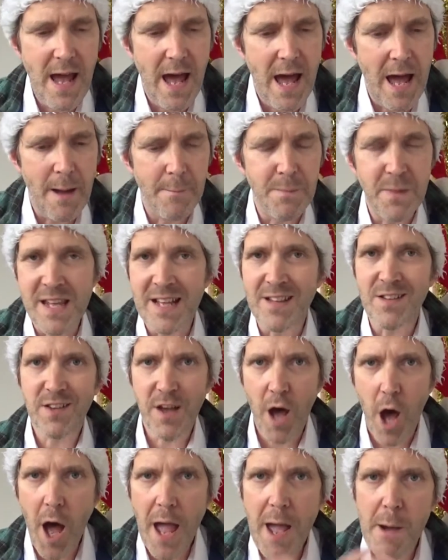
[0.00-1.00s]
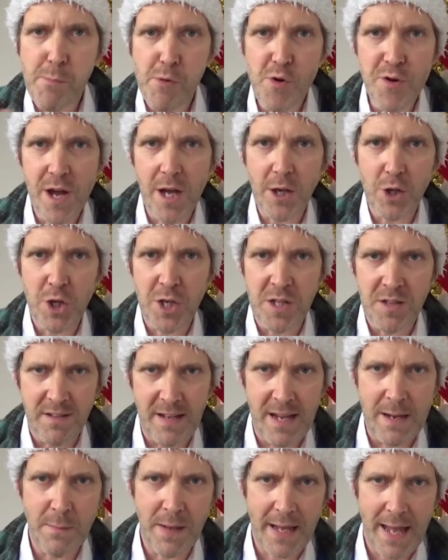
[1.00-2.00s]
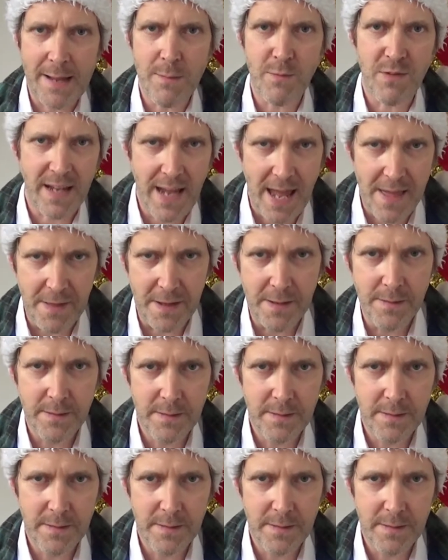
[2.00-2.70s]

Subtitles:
The entire production team came together.